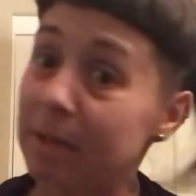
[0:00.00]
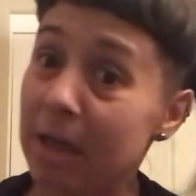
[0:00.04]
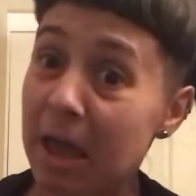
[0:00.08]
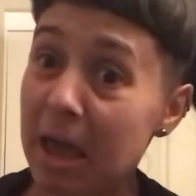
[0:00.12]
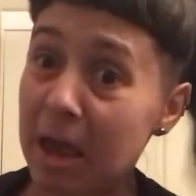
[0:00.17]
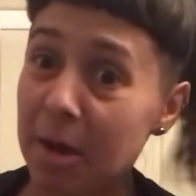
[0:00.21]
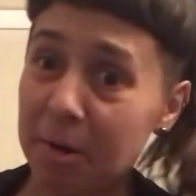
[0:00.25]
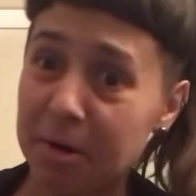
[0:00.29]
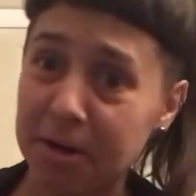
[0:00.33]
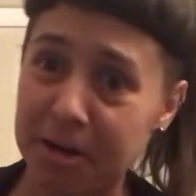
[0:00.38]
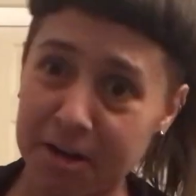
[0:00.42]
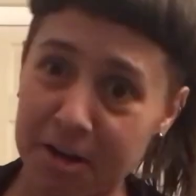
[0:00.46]
Hey, what
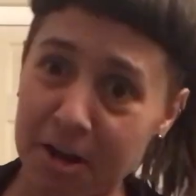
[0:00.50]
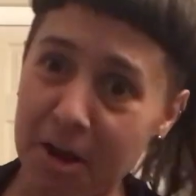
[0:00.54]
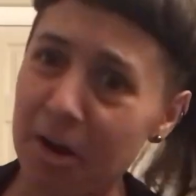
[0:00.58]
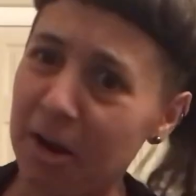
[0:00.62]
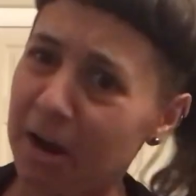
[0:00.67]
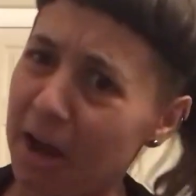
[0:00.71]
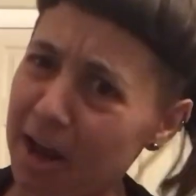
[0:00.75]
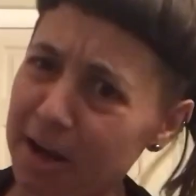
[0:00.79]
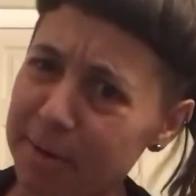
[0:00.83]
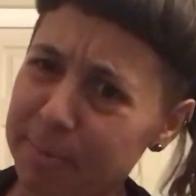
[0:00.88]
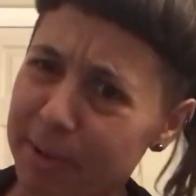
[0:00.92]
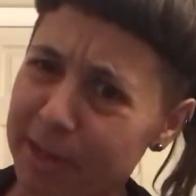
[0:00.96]
do you know?
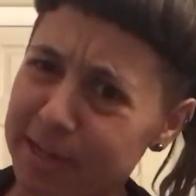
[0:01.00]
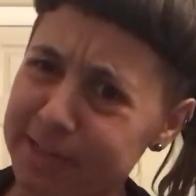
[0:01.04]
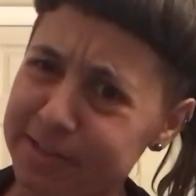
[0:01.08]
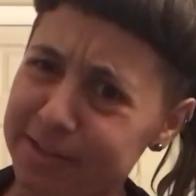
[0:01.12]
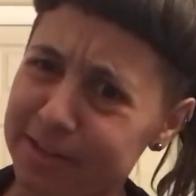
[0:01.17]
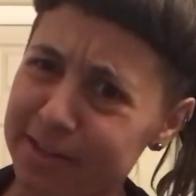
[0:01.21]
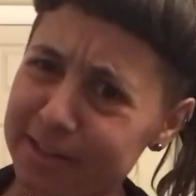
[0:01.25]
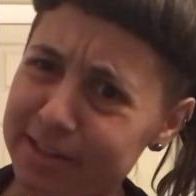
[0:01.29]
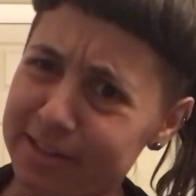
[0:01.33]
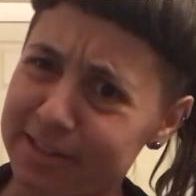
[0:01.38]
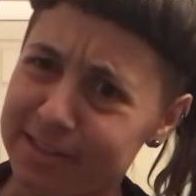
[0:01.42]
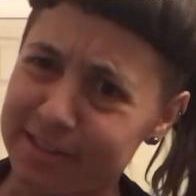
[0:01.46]
It kind of plays
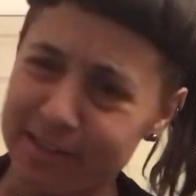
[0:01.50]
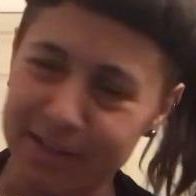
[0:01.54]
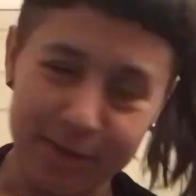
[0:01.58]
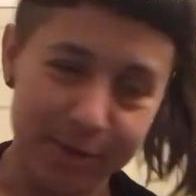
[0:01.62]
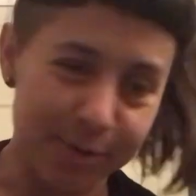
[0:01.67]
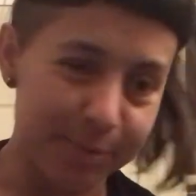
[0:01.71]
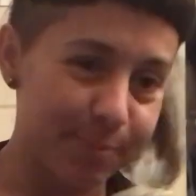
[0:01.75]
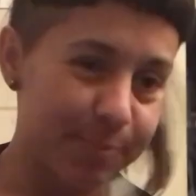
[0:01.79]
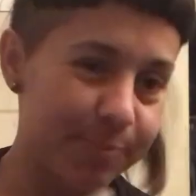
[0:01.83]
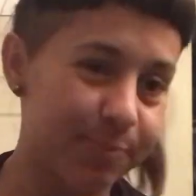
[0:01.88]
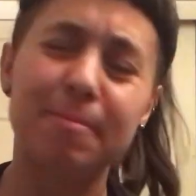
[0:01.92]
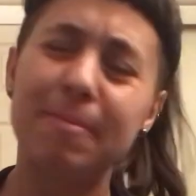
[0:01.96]
good
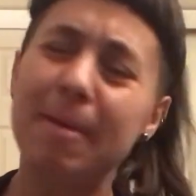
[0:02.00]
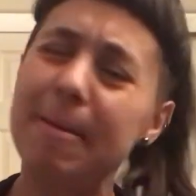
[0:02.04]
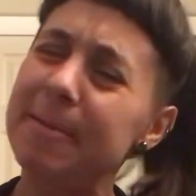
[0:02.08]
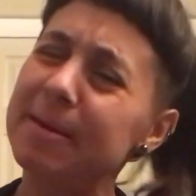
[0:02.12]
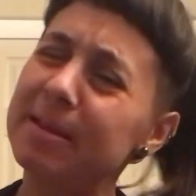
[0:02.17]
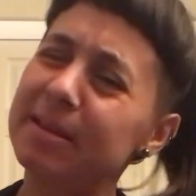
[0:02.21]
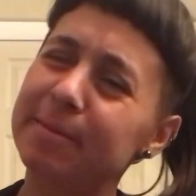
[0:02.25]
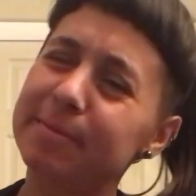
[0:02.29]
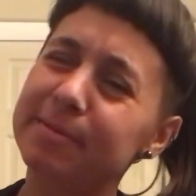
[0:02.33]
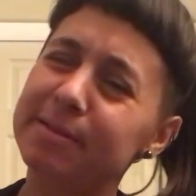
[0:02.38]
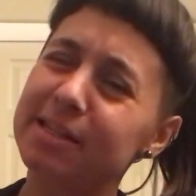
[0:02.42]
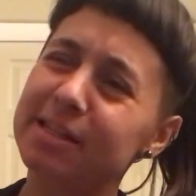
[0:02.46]
still. Maybe
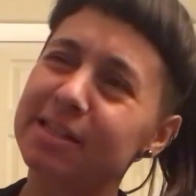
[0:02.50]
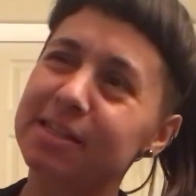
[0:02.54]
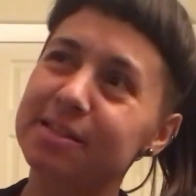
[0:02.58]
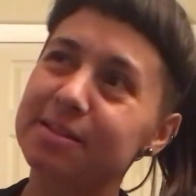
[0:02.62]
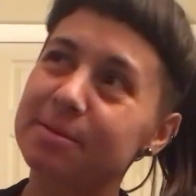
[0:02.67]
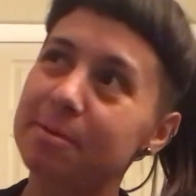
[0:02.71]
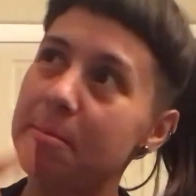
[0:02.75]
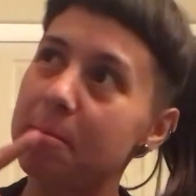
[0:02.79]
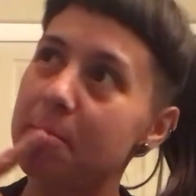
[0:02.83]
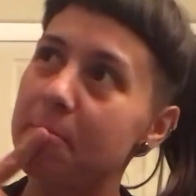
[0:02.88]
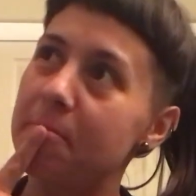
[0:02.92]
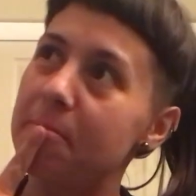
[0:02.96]
lipstick
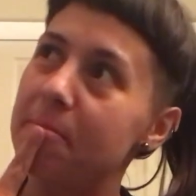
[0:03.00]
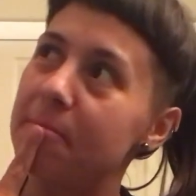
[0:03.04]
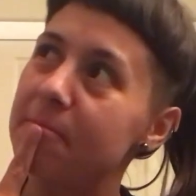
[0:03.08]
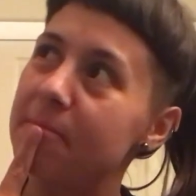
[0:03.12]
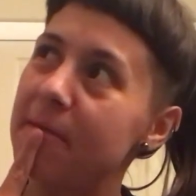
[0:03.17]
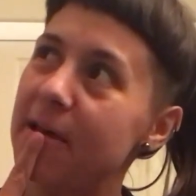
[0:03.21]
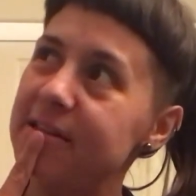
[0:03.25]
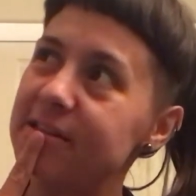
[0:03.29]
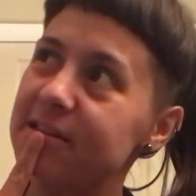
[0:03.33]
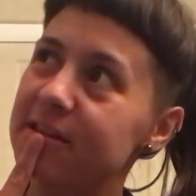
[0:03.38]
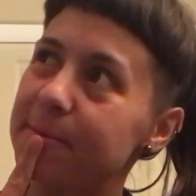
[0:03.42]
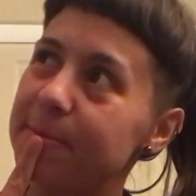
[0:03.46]
doesn't
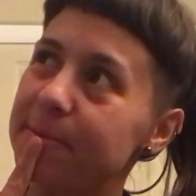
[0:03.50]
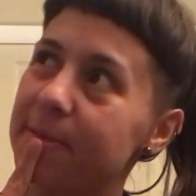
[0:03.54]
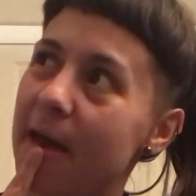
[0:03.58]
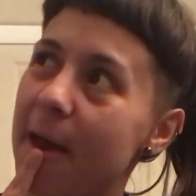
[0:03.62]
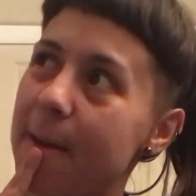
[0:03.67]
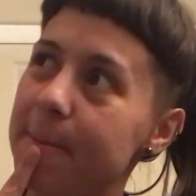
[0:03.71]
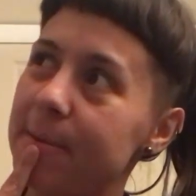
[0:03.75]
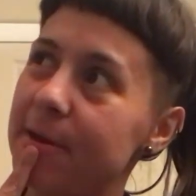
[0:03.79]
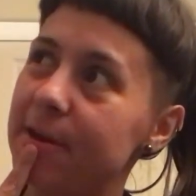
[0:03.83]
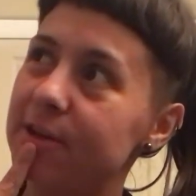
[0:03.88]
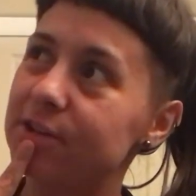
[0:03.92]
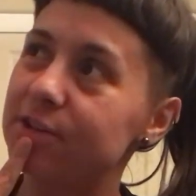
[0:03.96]
mess it up
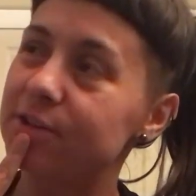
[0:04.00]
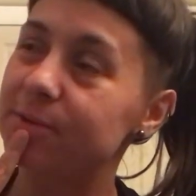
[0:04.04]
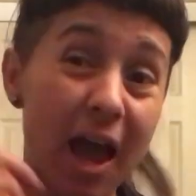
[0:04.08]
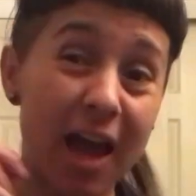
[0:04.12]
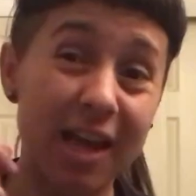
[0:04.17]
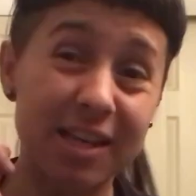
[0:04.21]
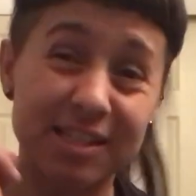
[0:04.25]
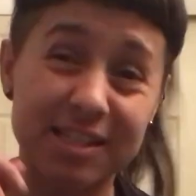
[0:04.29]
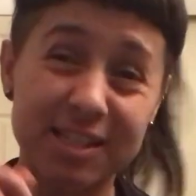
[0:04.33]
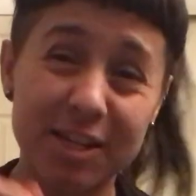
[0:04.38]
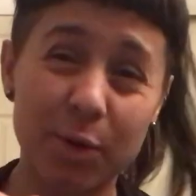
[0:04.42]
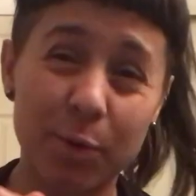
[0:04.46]
that much.
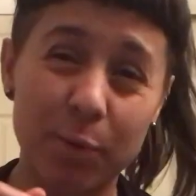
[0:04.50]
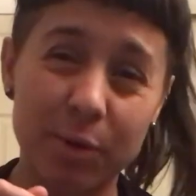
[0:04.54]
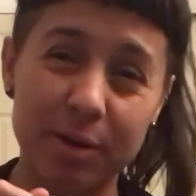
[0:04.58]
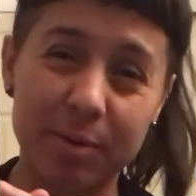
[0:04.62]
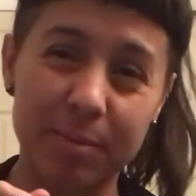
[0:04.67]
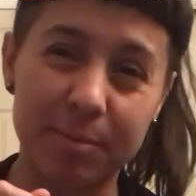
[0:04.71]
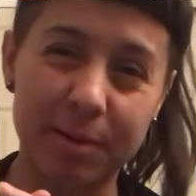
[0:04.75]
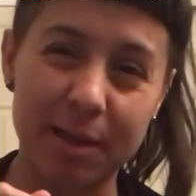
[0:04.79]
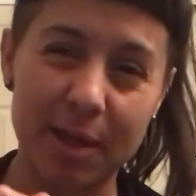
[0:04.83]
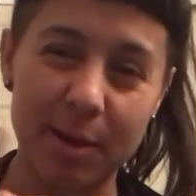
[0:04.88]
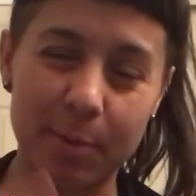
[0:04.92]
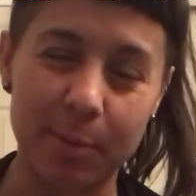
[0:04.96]
I still
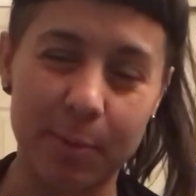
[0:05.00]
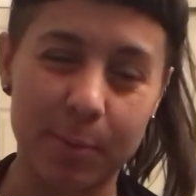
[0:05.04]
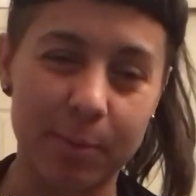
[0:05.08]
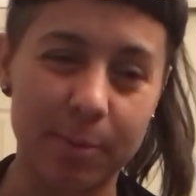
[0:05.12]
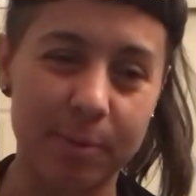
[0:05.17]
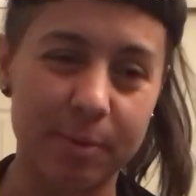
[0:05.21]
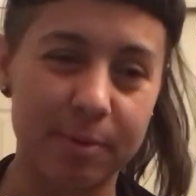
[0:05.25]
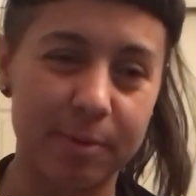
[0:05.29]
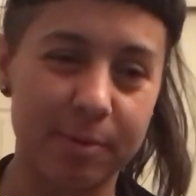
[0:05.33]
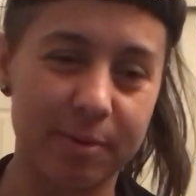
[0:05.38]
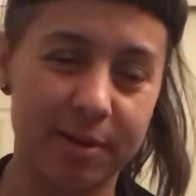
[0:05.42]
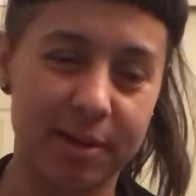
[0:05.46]
wouldn't play
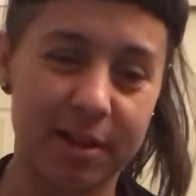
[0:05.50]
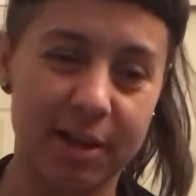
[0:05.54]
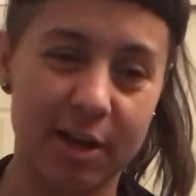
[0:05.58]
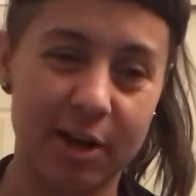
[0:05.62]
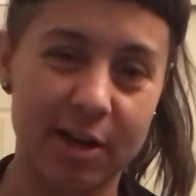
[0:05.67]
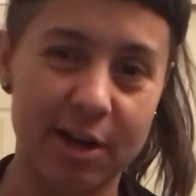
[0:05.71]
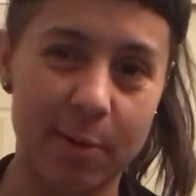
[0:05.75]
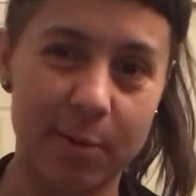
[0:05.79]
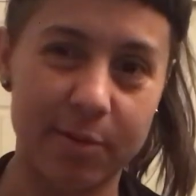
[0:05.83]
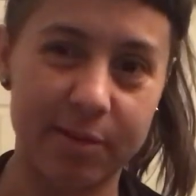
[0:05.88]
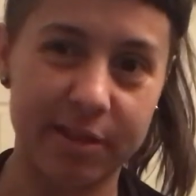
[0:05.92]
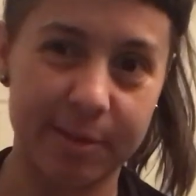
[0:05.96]

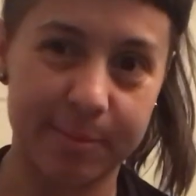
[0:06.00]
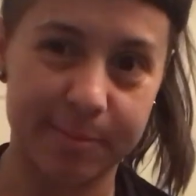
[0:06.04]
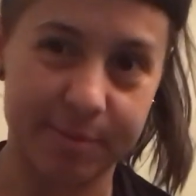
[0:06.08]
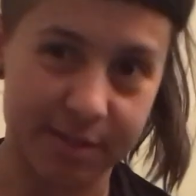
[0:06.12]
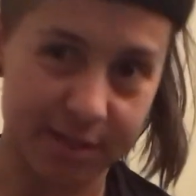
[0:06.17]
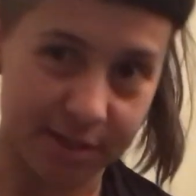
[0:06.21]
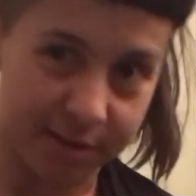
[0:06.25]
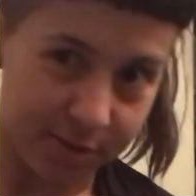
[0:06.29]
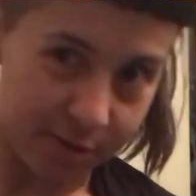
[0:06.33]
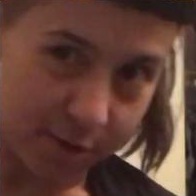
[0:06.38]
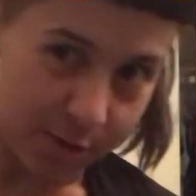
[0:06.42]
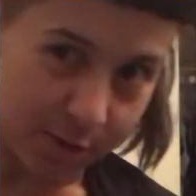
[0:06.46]
clarinet with lipstick